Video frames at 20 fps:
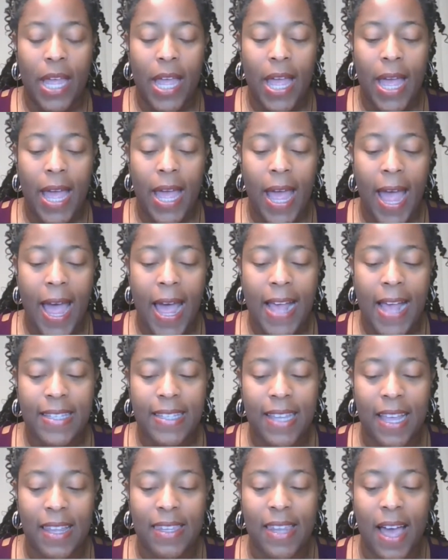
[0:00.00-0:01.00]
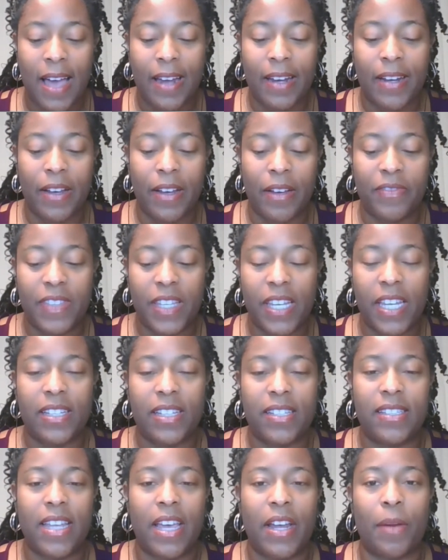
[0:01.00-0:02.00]
has a lot of
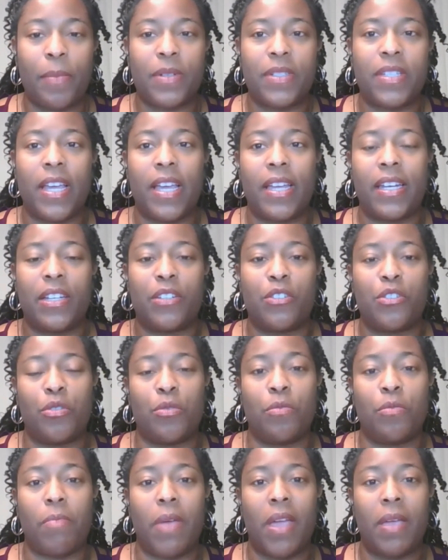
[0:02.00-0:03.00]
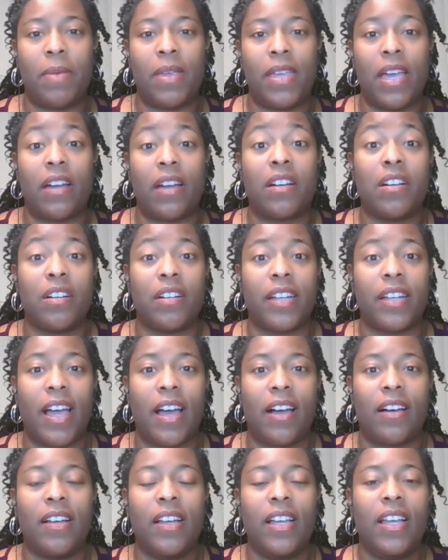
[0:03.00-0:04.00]
things that are pertaining to maybe a
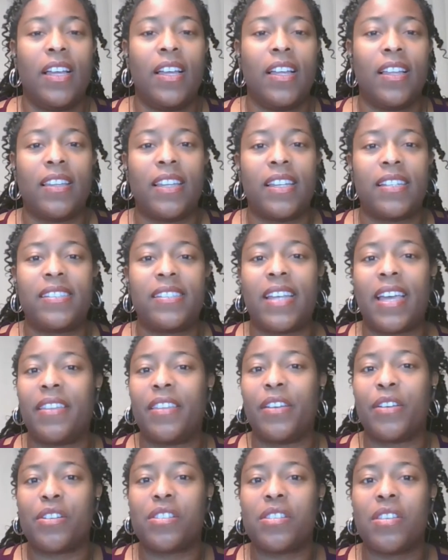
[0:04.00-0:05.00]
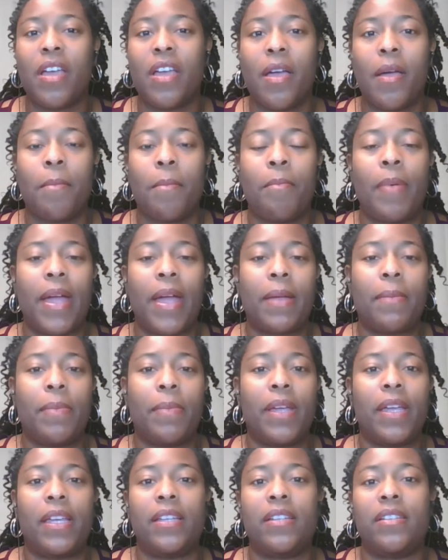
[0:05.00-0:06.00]
cookout. Let's say there's baked
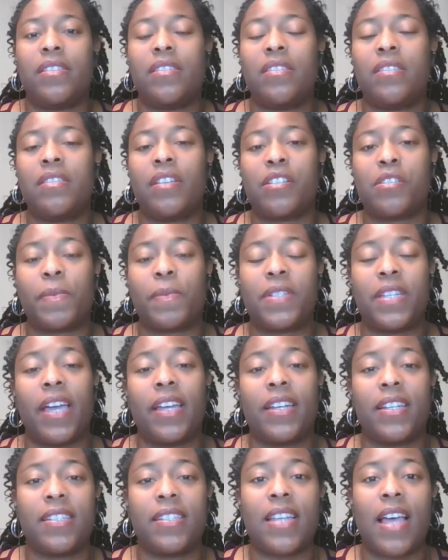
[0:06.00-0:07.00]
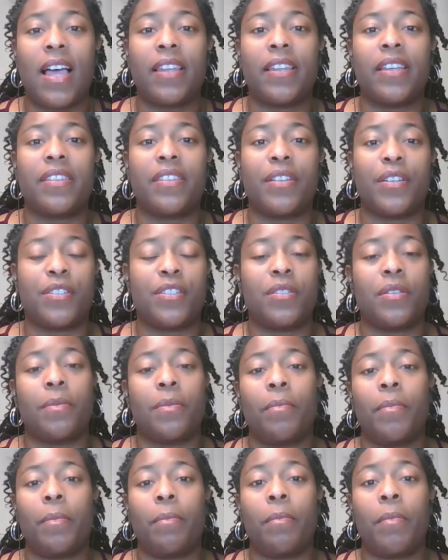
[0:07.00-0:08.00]
beans, there's potato salad, there's
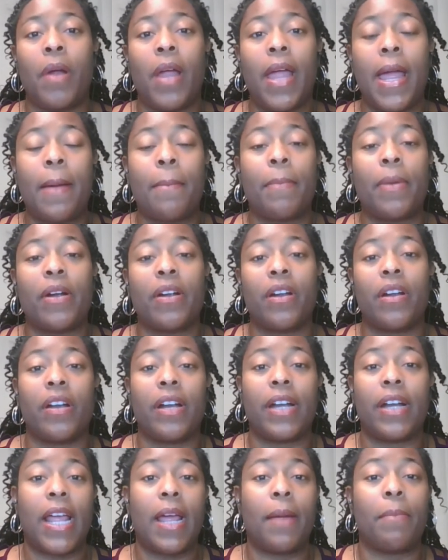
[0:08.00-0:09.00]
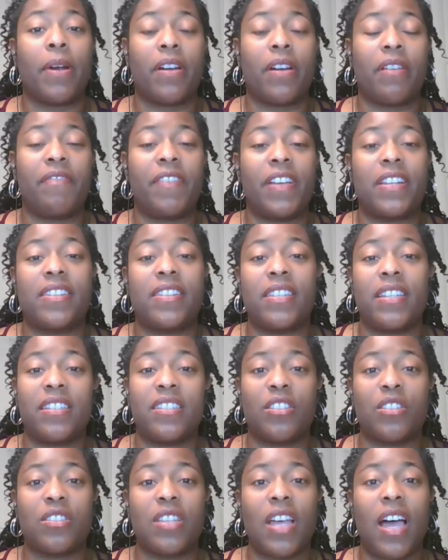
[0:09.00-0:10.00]
hamburger and hamburger
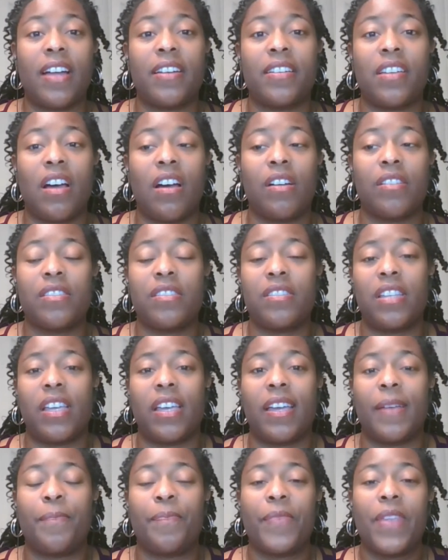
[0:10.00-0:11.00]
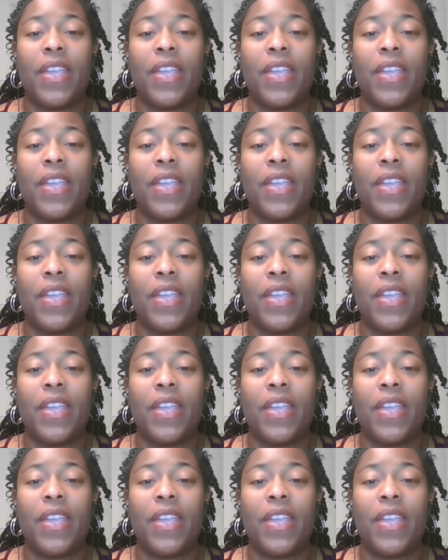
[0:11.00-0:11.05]
fixings, there's hot dogs, then